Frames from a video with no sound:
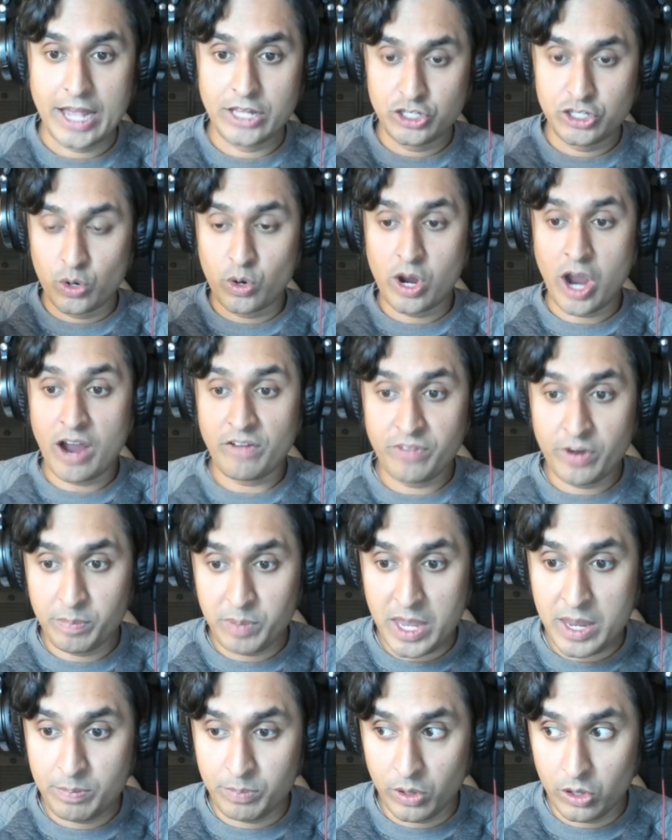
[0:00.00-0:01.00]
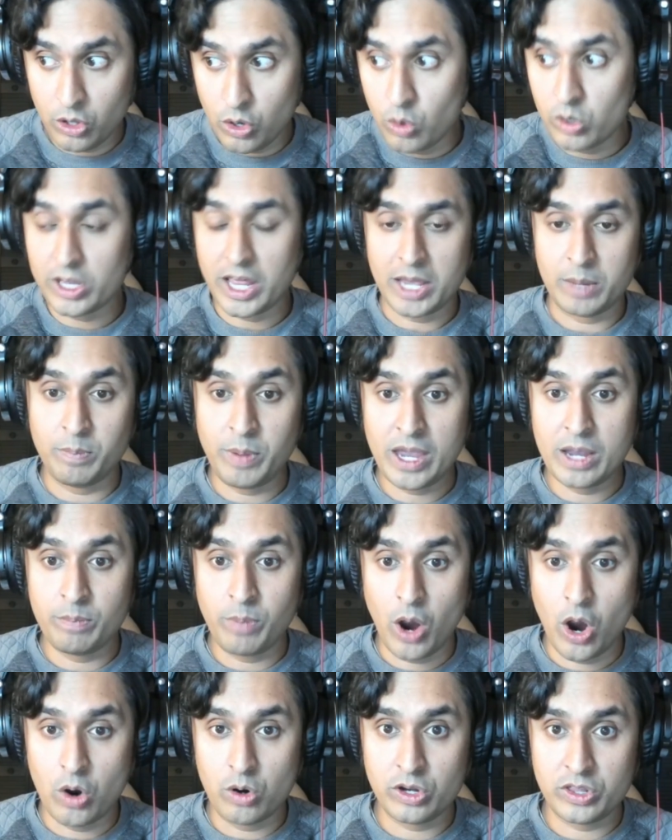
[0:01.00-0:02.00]
And so kapha people who are like
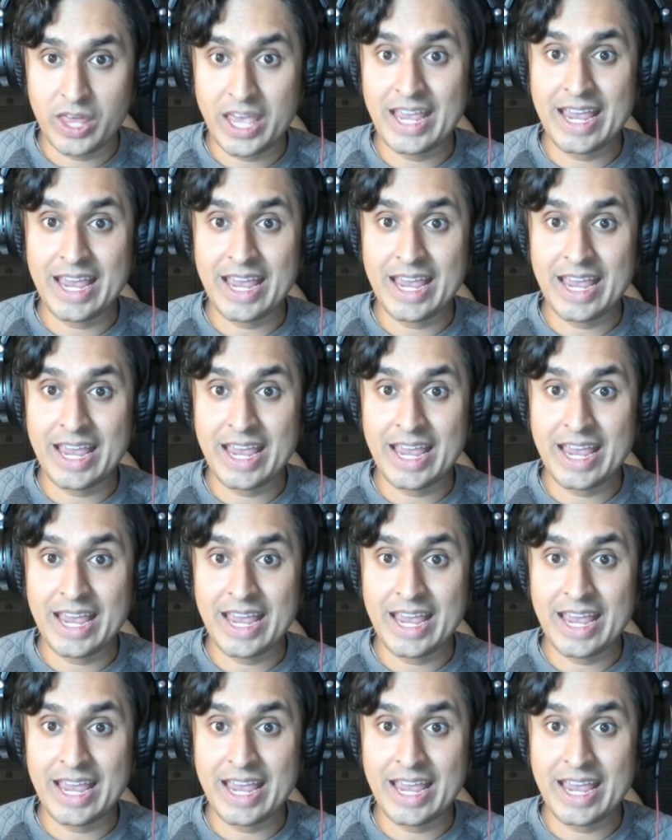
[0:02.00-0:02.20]
big boned,